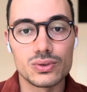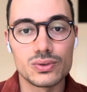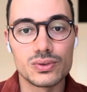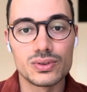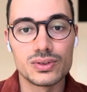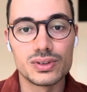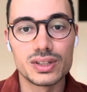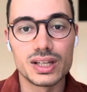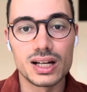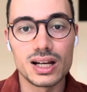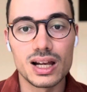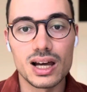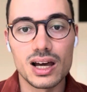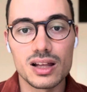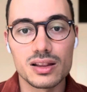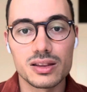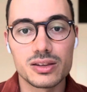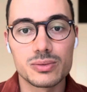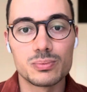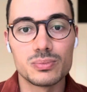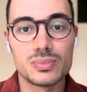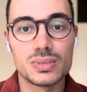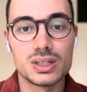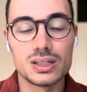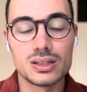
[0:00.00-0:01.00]
They helped
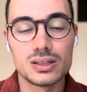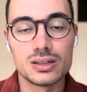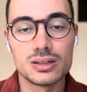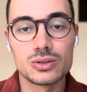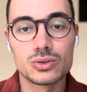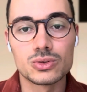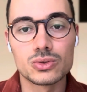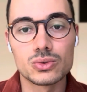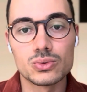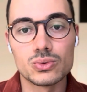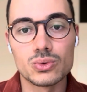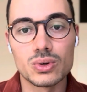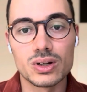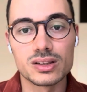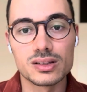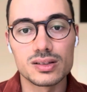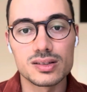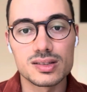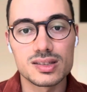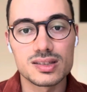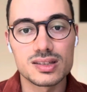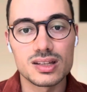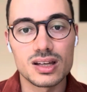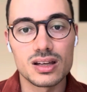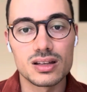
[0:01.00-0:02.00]
me to
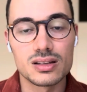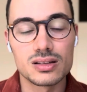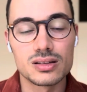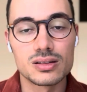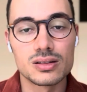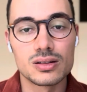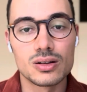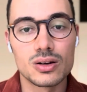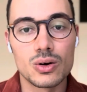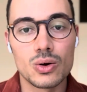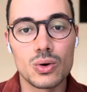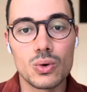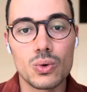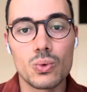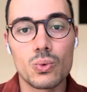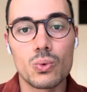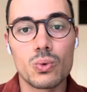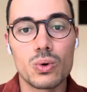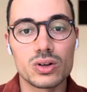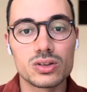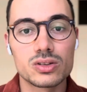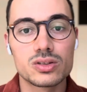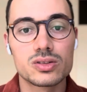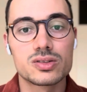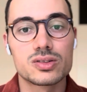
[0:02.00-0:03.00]
understand
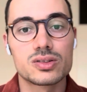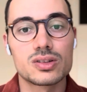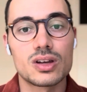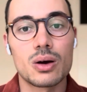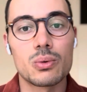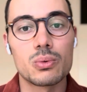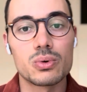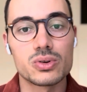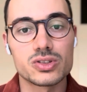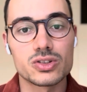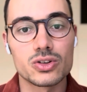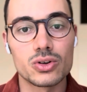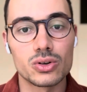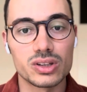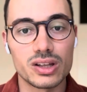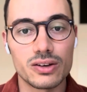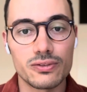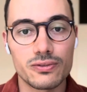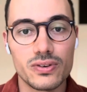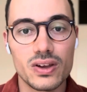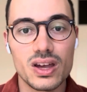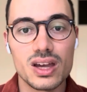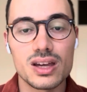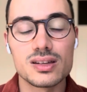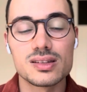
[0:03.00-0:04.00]
what I was gonna
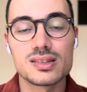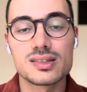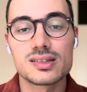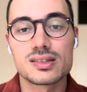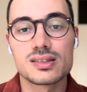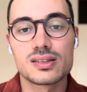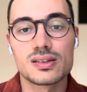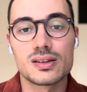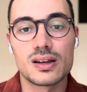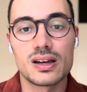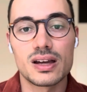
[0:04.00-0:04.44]
face.